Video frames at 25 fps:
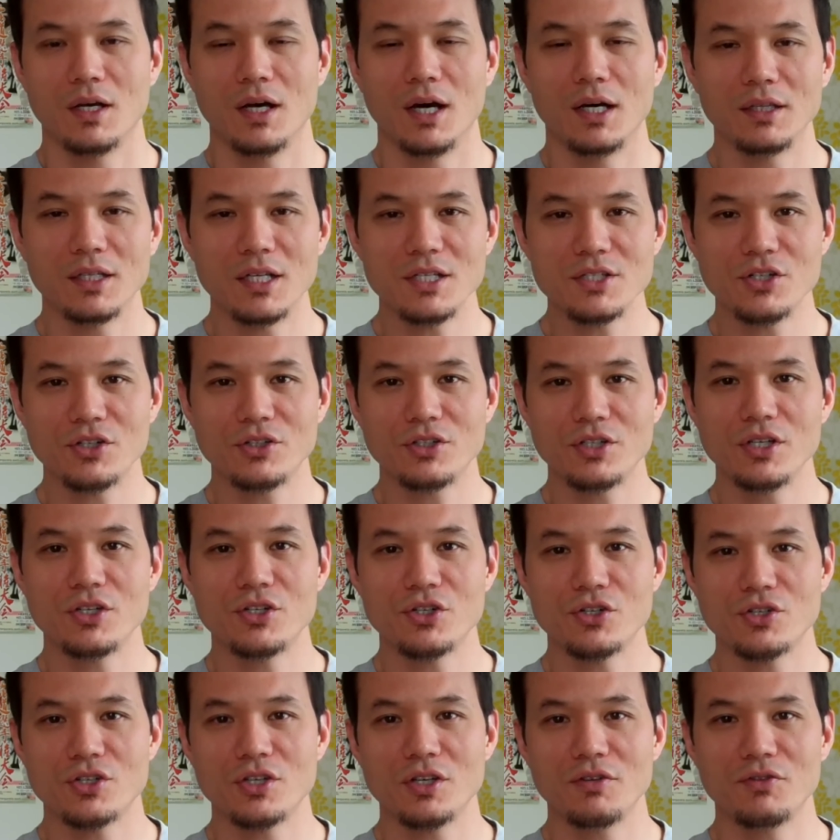Unless your
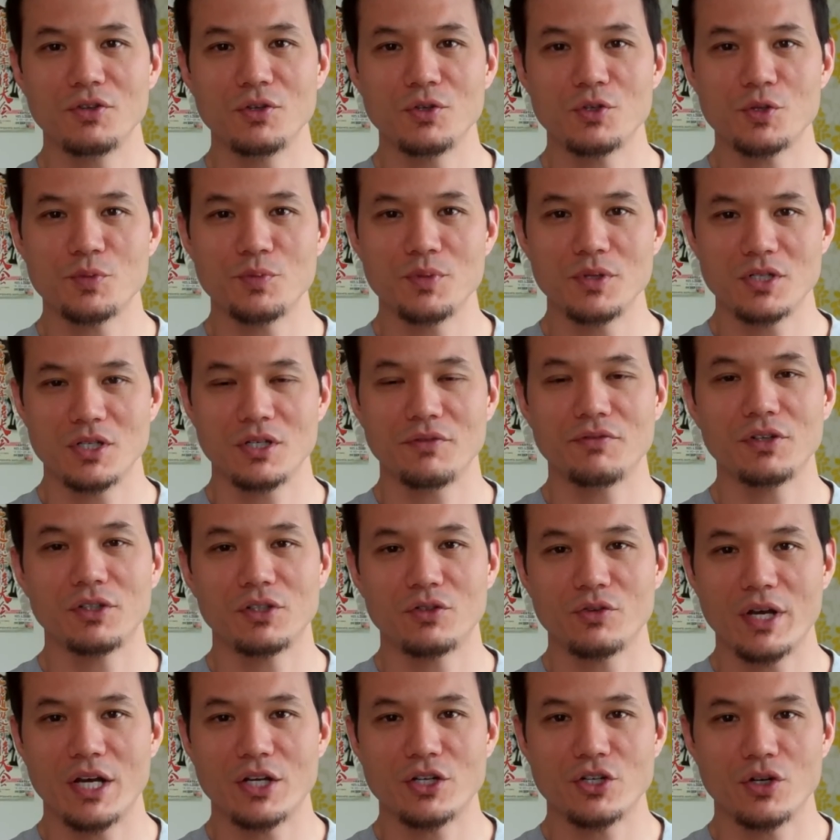teachers give you specific
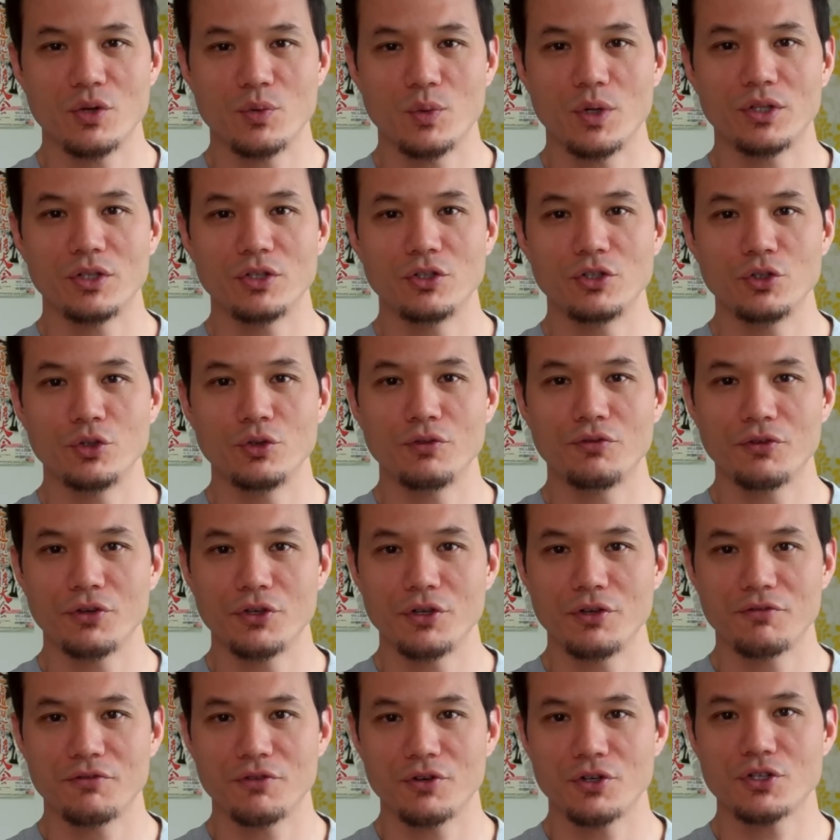direction on what to do for
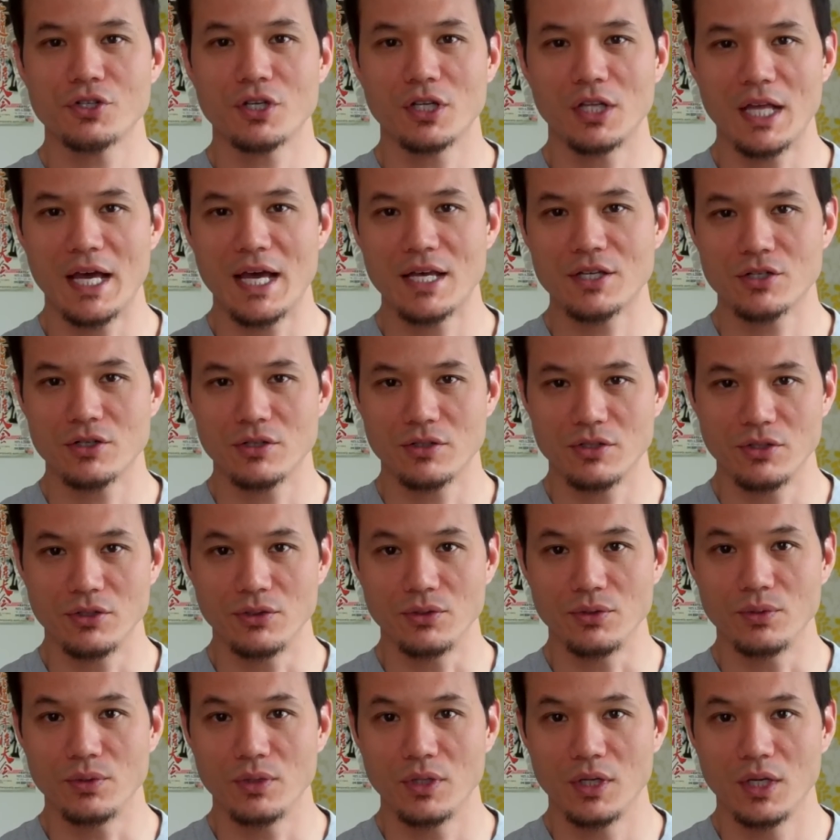your first class or
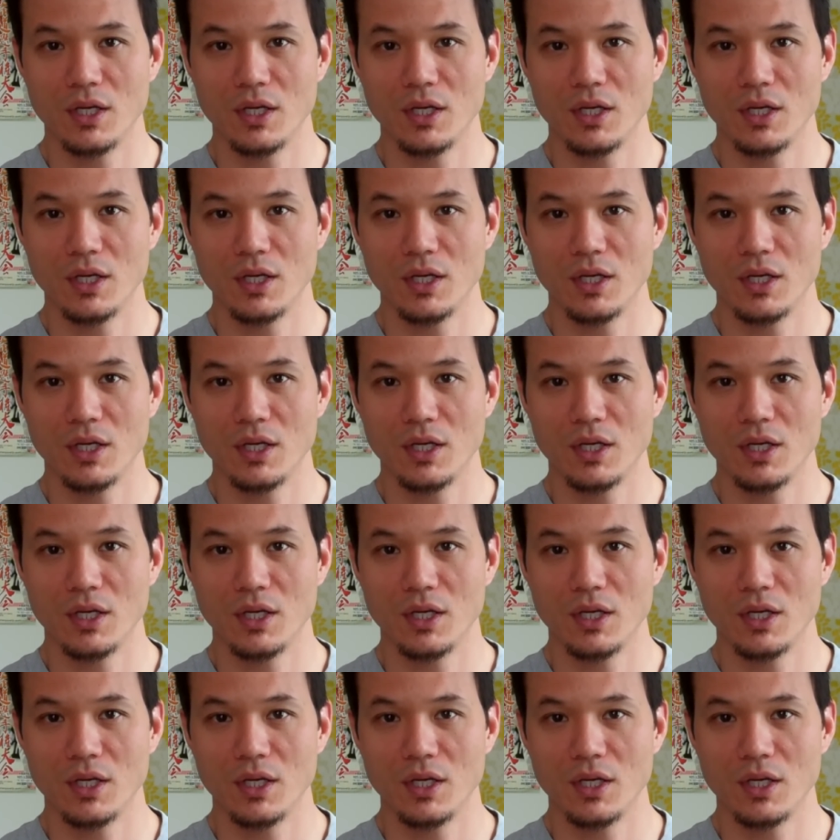two,